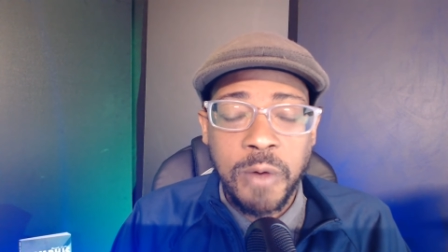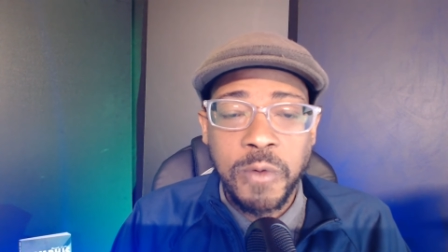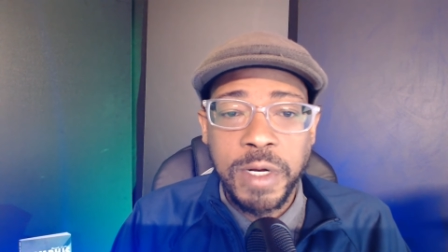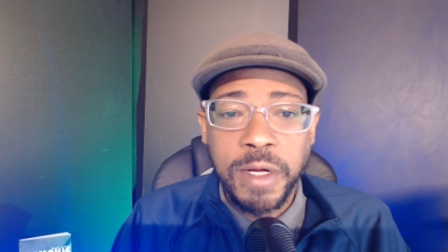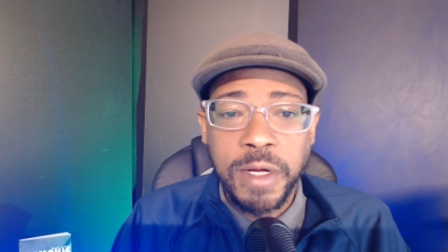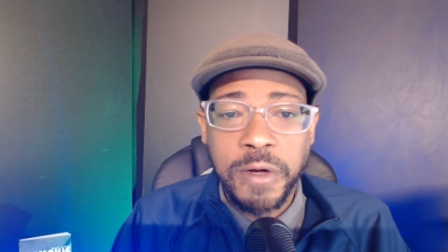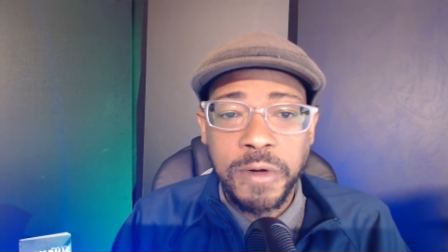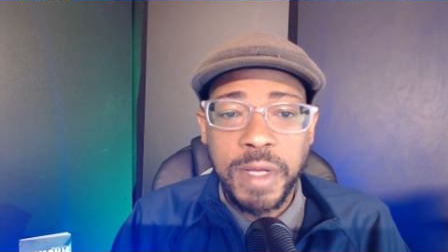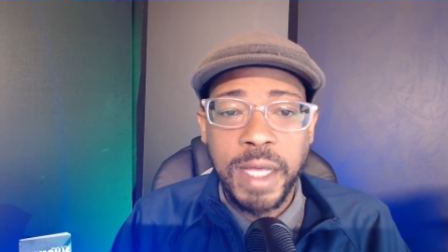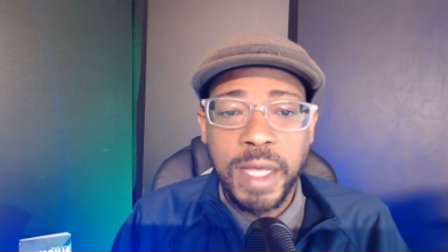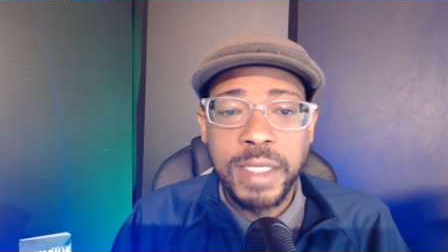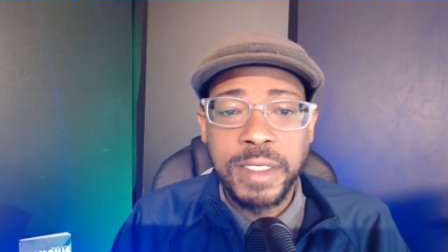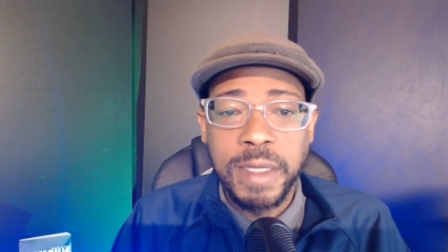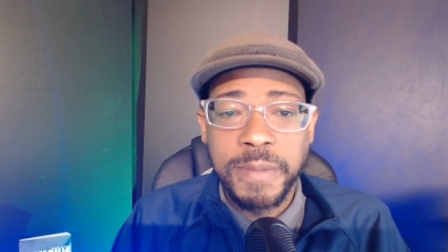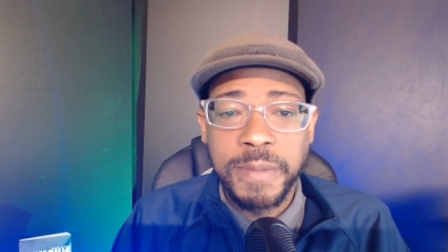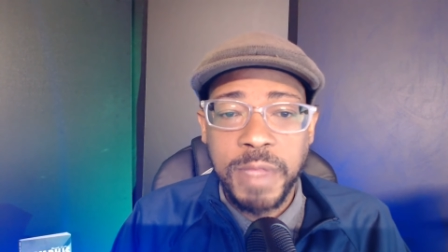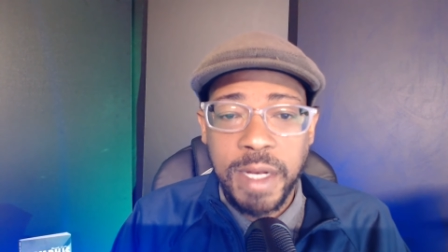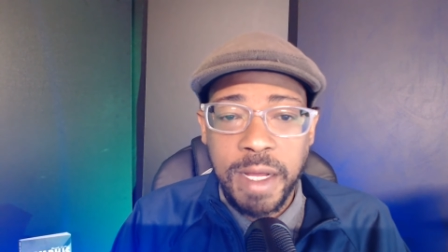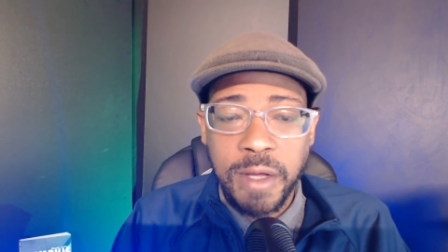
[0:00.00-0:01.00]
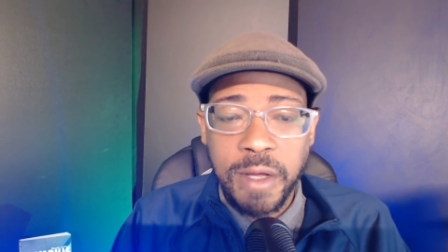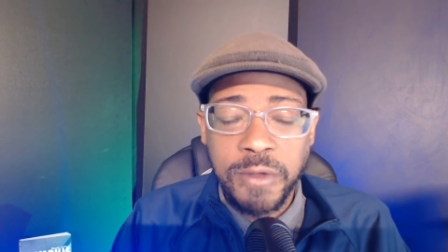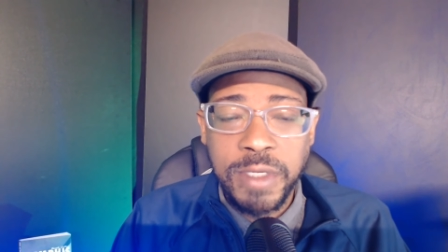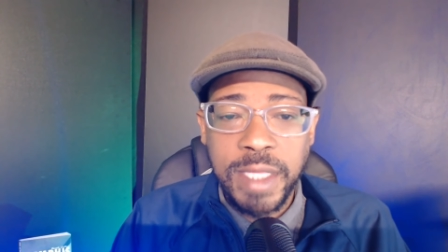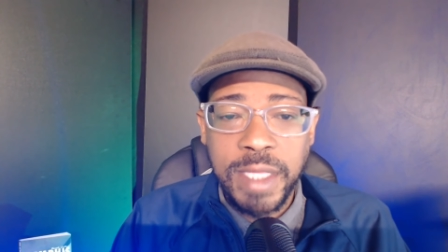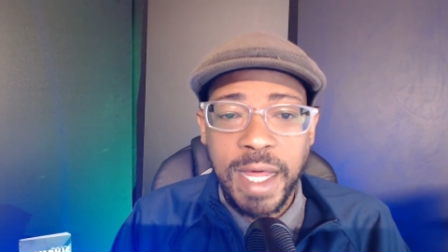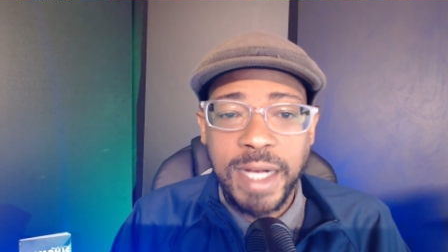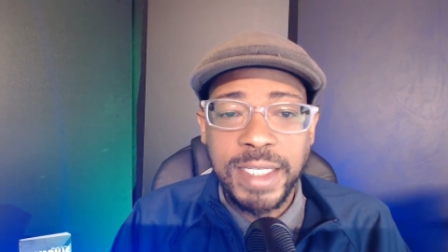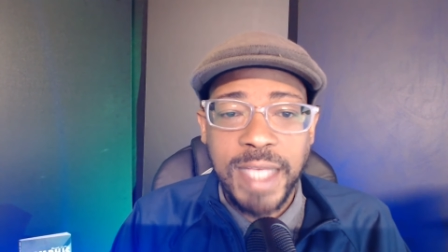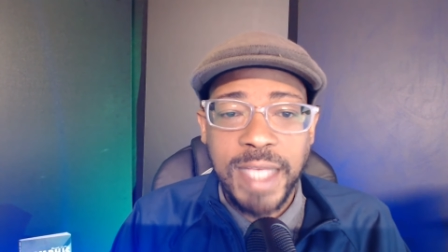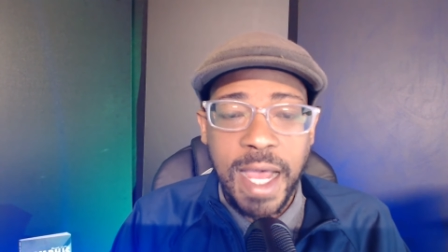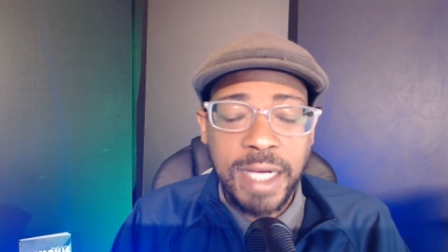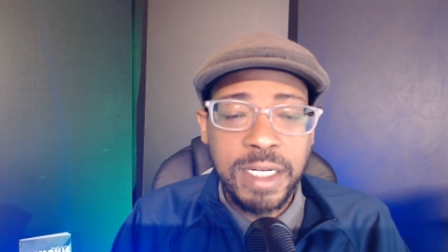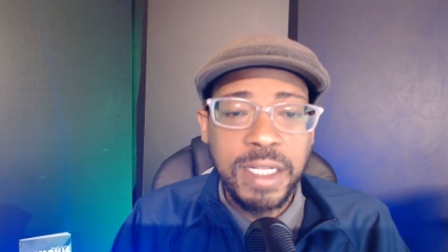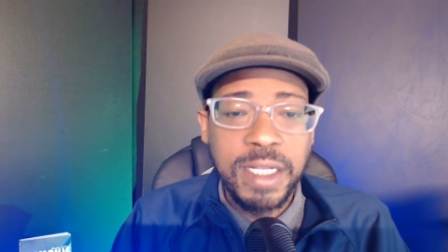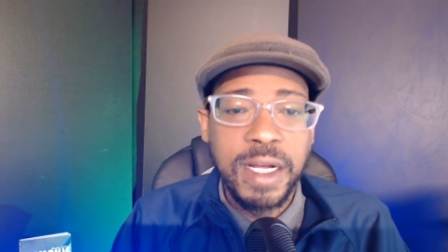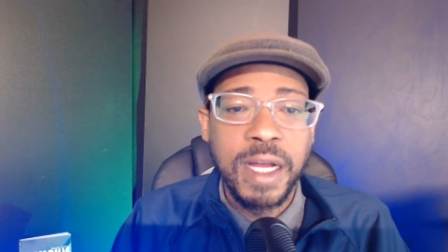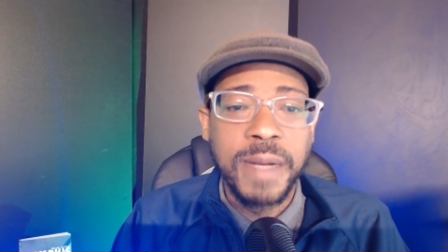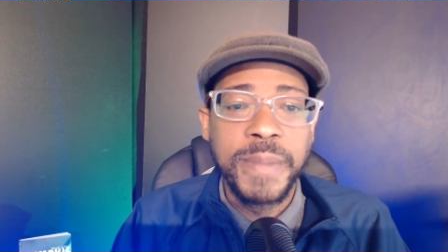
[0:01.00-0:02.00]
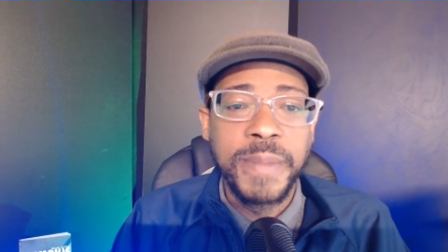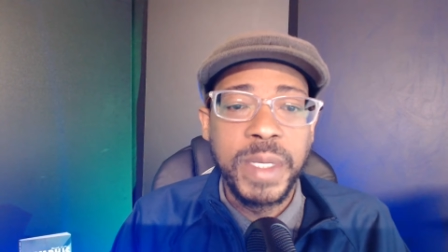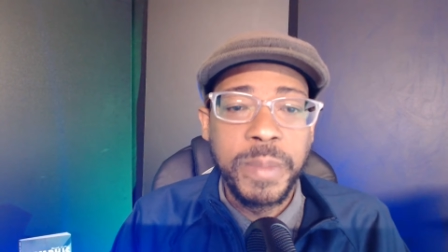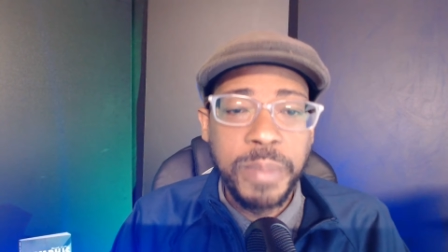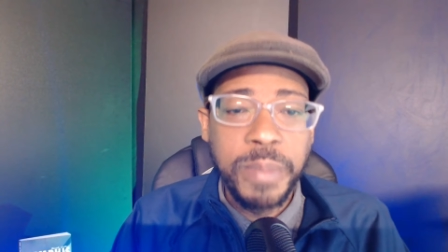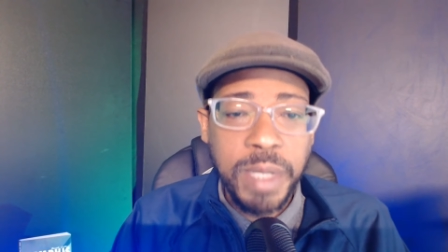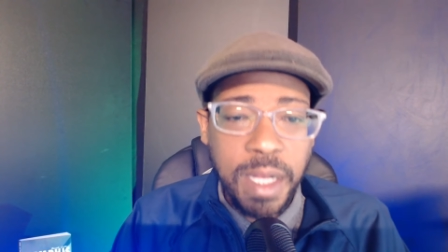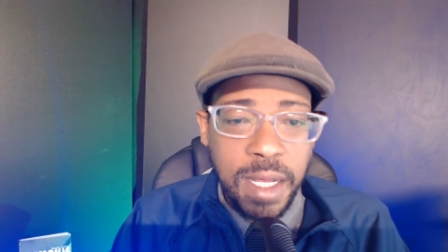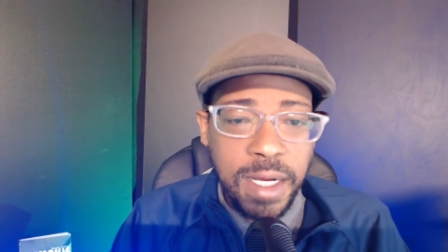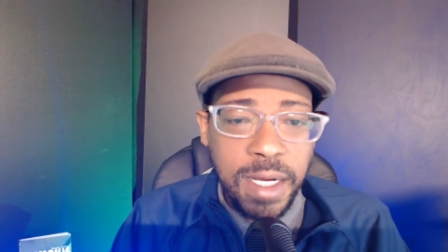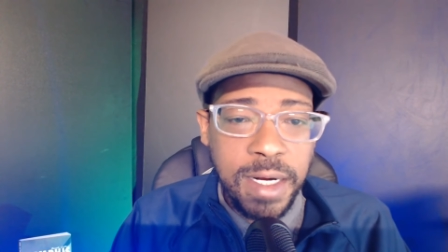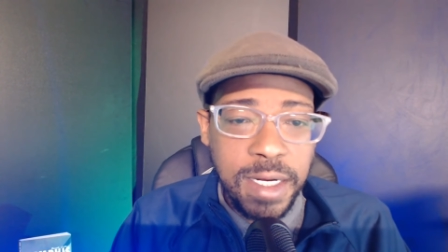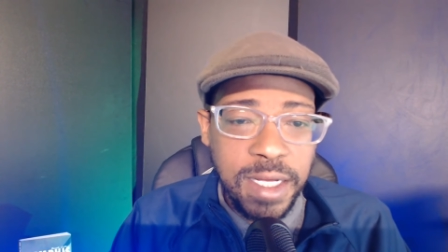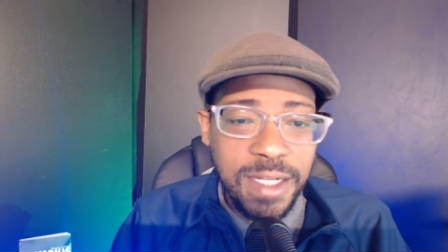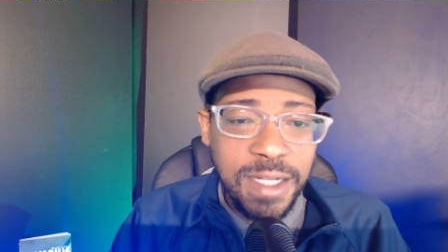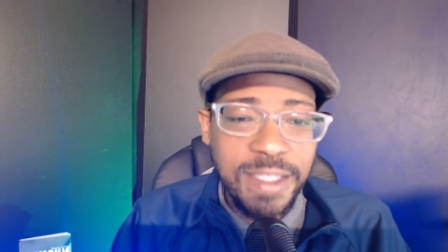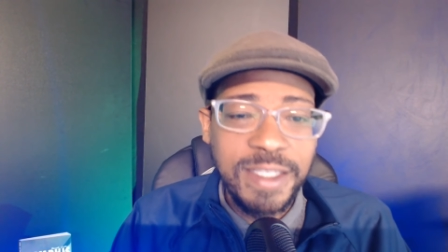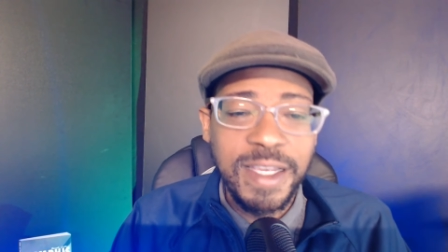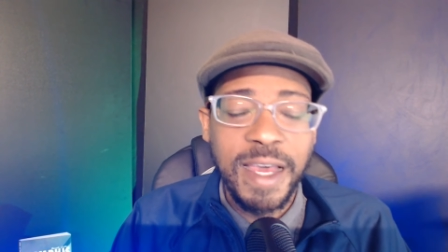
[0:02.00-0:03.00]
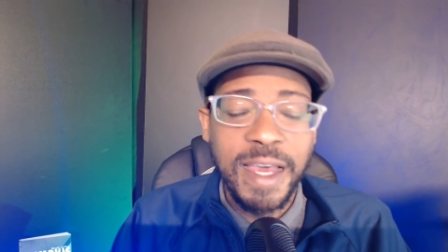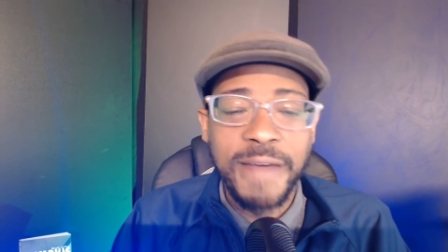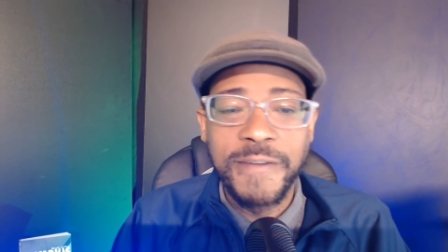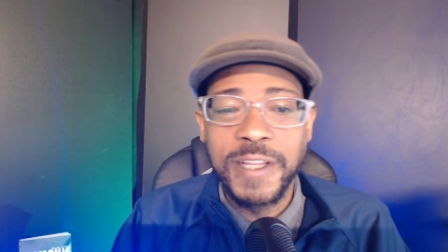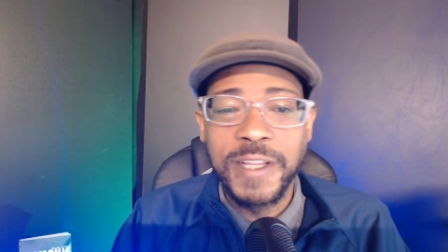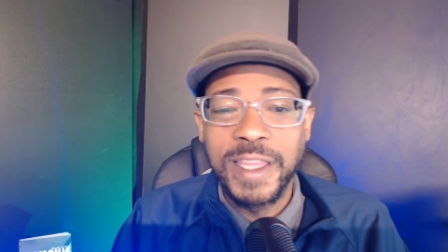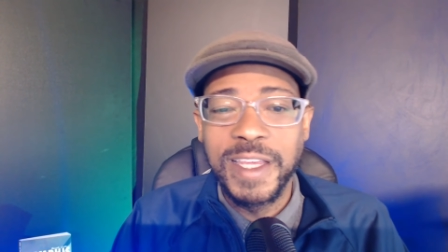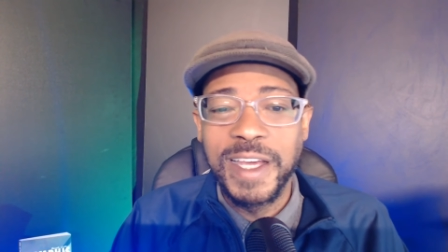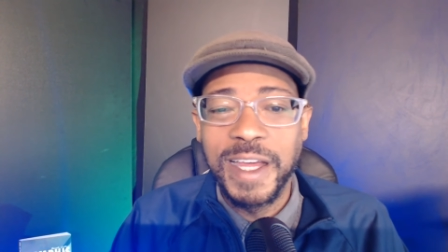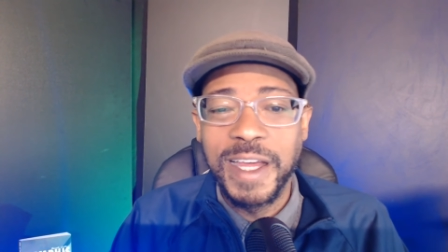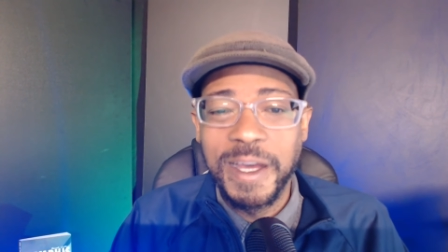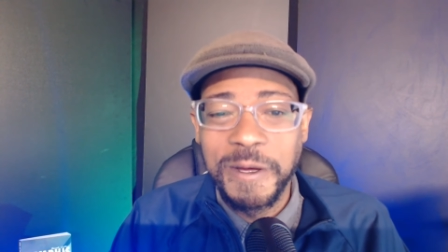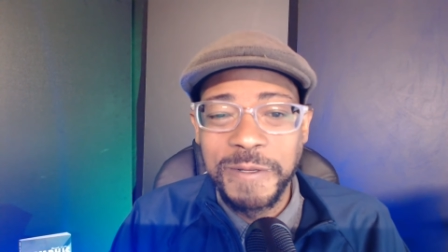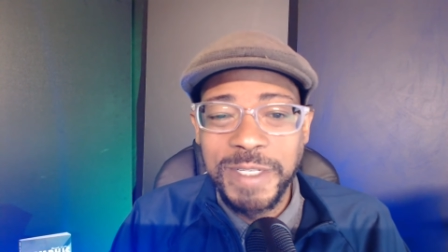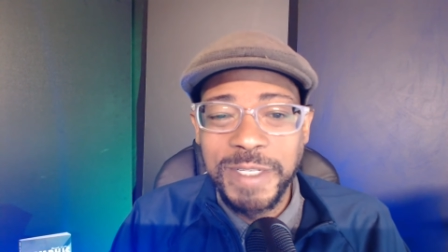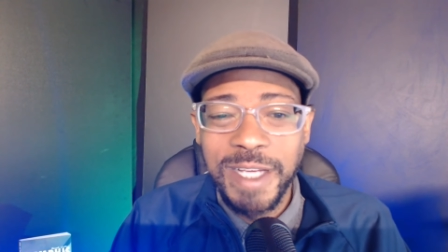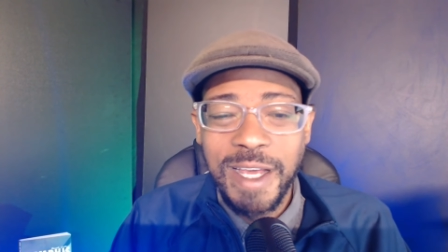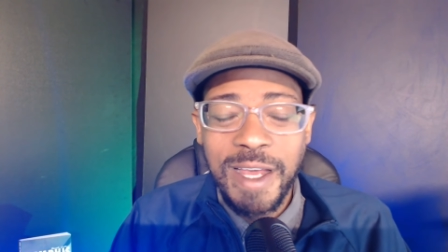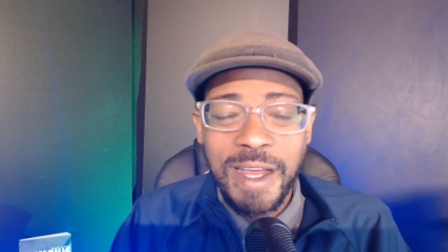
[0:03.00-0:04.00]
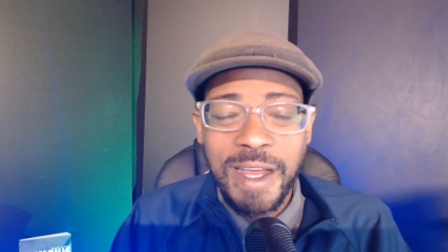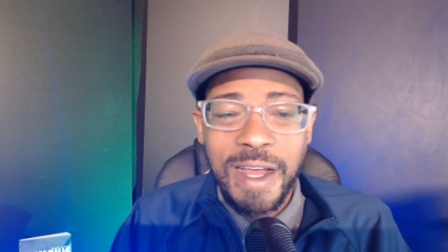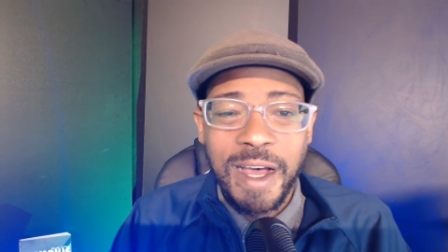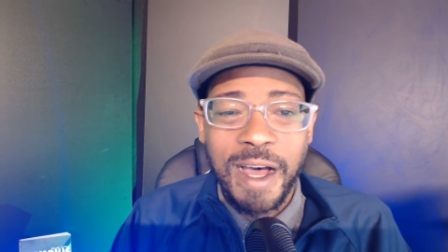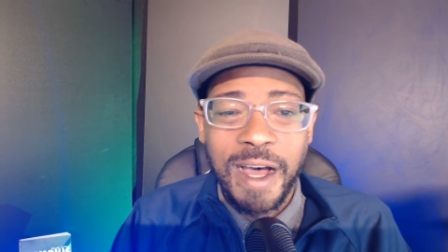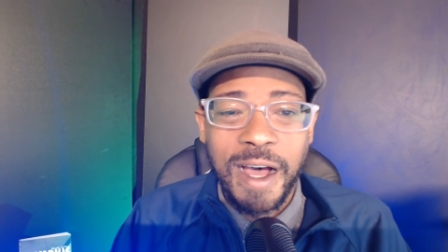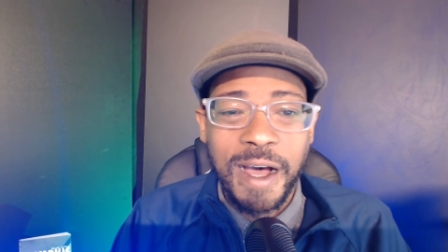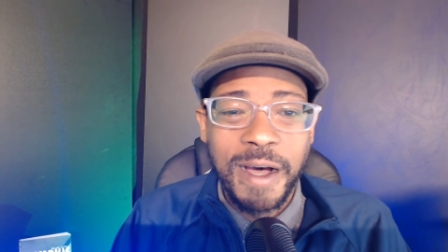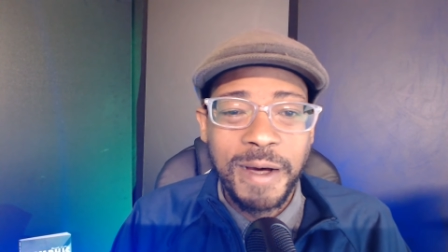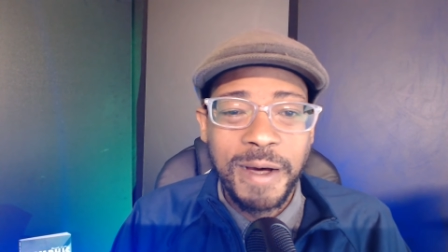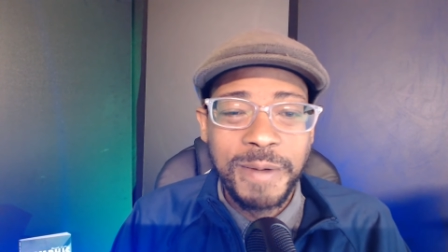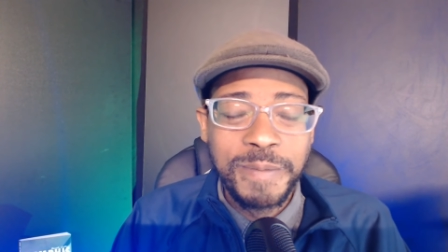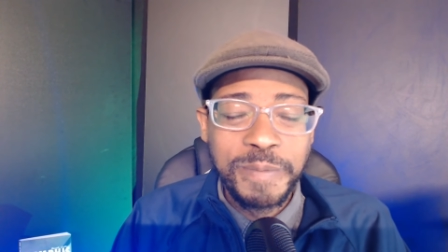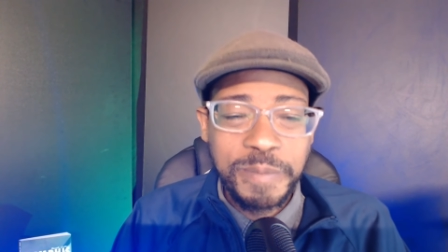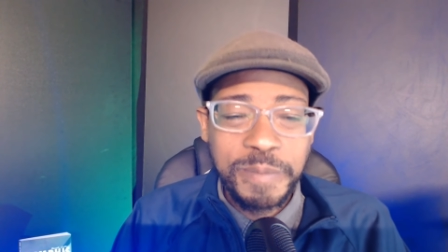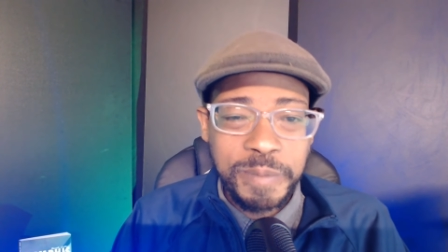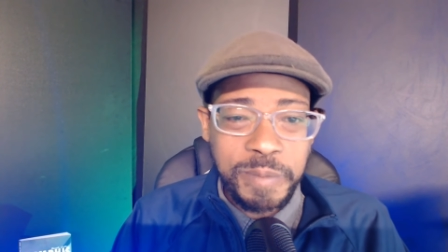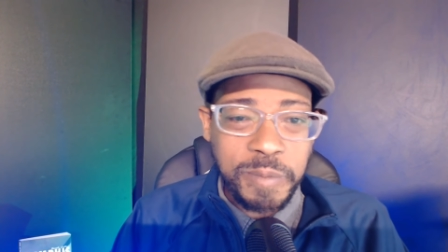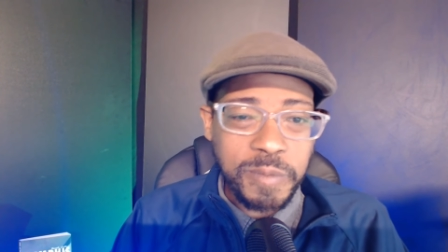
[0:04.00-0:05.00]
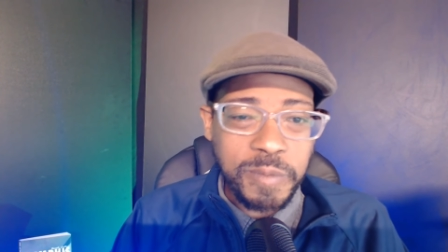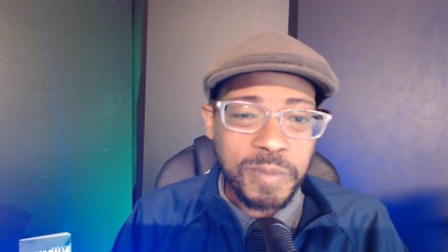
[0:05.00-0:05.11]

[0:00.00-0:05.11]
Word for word: I want to create something else that is actually going to be plugged into everything else um,